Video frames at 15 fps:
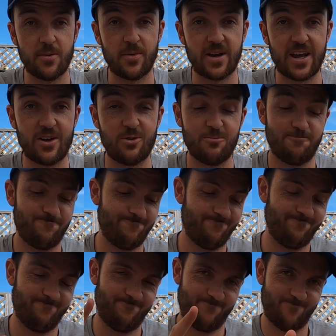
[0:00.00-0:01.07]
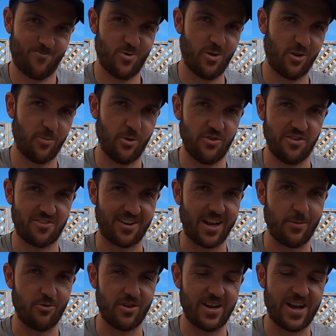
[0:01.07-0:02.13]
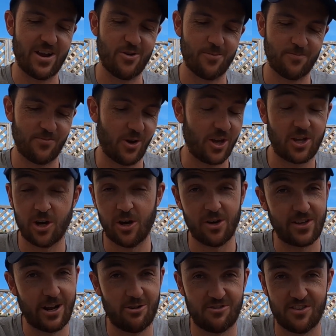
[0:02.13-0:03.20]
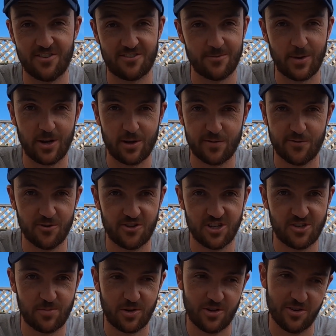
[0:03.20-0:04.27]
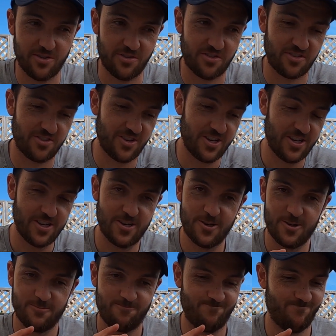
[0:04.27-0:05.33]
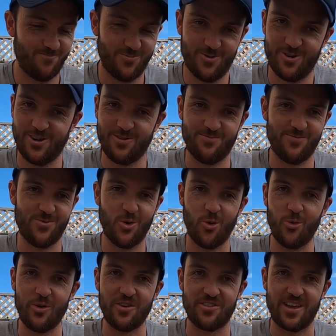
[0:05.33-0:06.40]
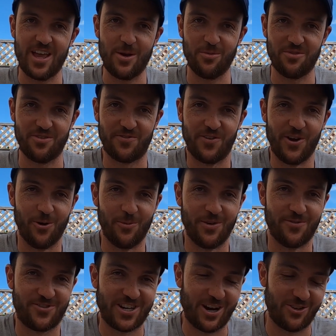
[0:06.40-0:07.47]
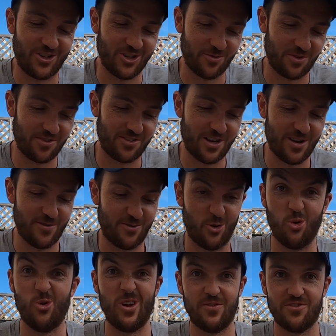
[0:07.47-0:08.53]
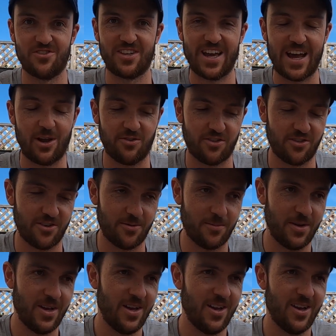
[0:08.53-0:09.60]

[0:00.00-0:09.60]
coming out. I'm going to put a disclaimer in now. I can't guarantee there's going to be live footage, because I'm not always able to film in charity shops and stuff, or even just get out to them.